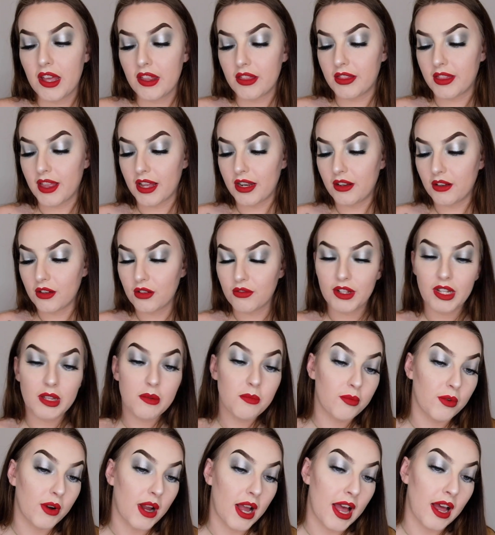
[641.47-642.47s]
they look really
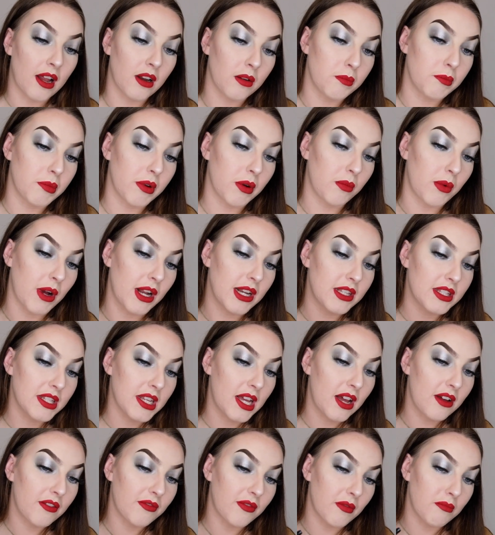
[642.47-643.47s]
brown, but once
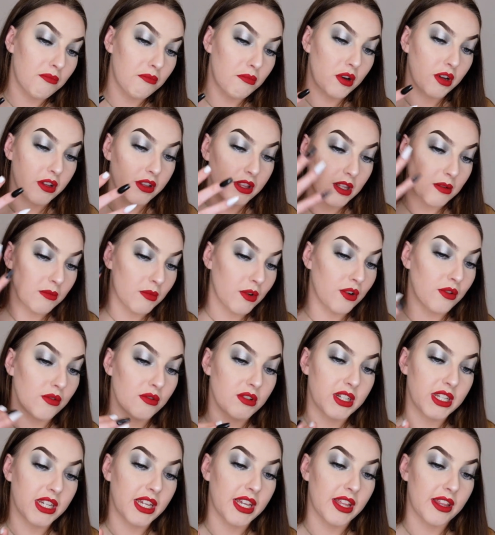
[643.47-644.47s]
I've put them all
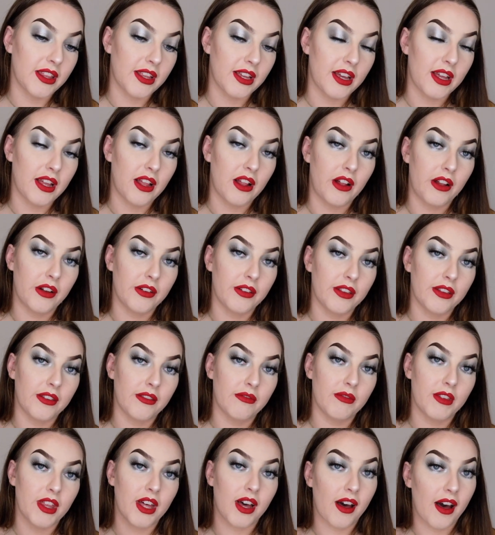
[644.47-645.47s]
together on
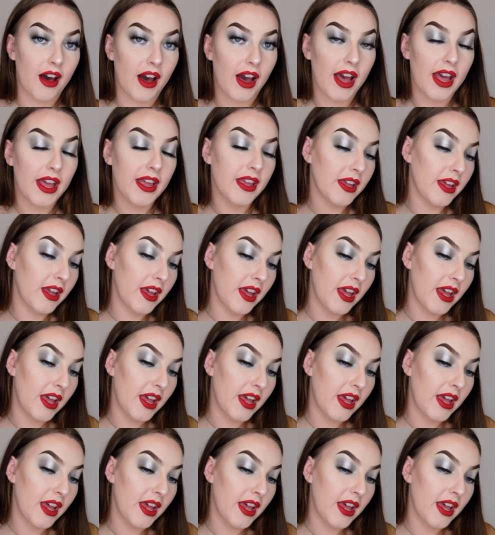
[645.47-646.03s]
the eye,